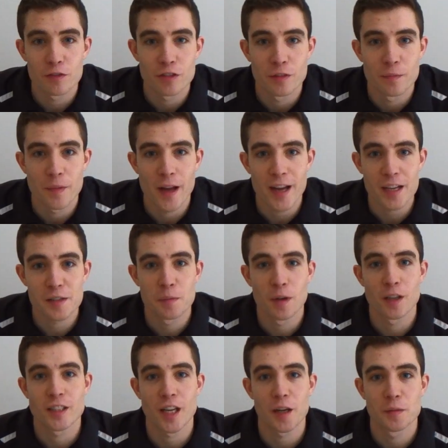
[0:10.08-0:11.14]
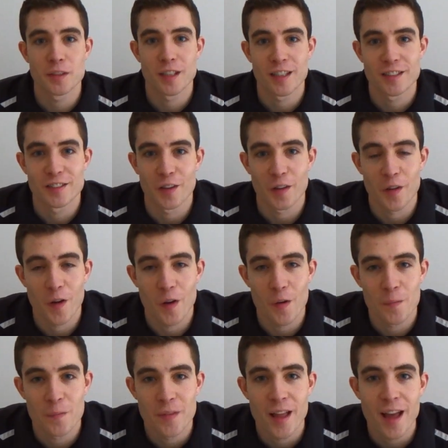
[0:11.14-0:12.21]
from
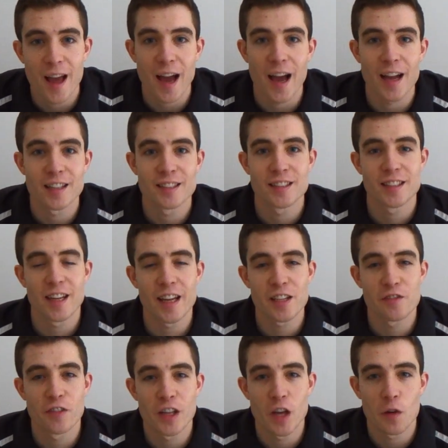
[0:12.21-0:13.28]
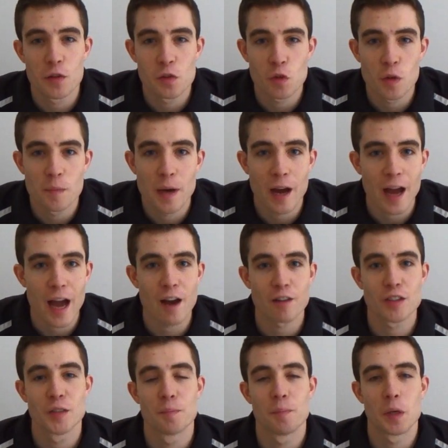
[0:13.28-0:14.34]
experttabletennis.com, and today's video is all about how
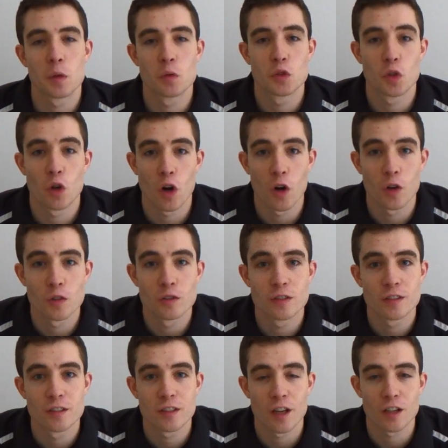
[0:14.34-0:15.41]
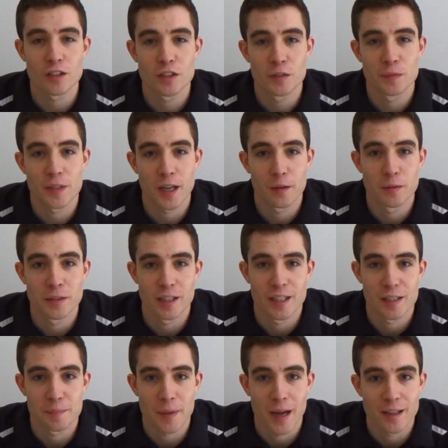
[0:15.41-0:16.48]
to build your own custom table
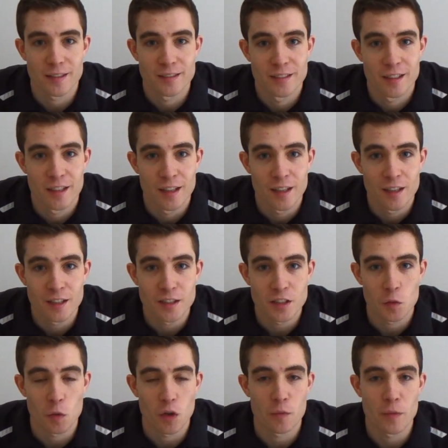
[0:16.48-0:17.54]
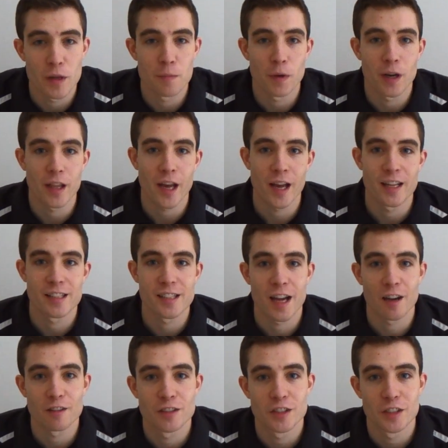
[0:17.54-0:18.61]
tennis bat. So what I mean by that is
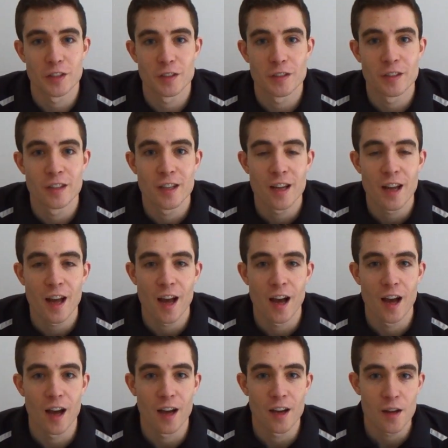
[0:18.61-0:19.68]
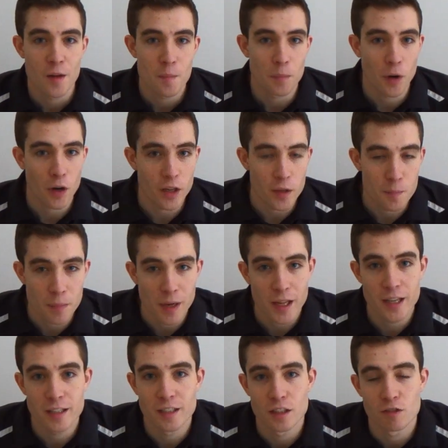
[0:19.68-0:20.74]
how to buy your
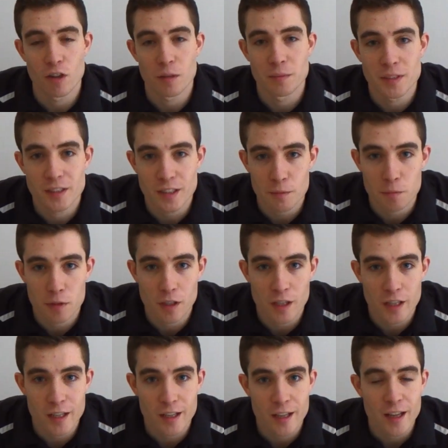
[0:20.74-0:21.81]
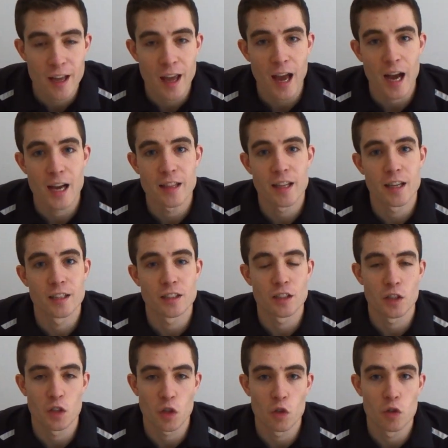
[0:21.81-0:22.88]
blade and the rubbers separately and then
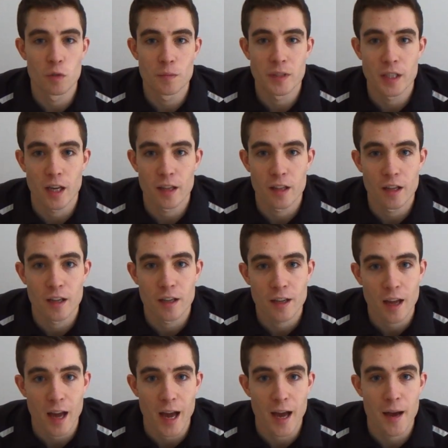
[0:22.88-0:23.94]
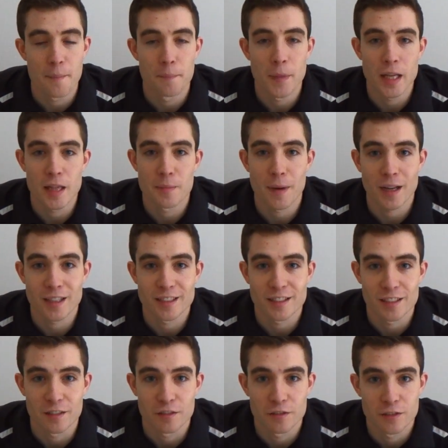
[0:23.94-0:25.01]
glue them together and make the bat
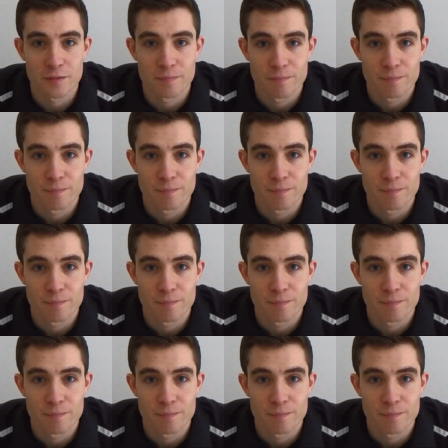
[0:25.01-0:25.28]
yourself.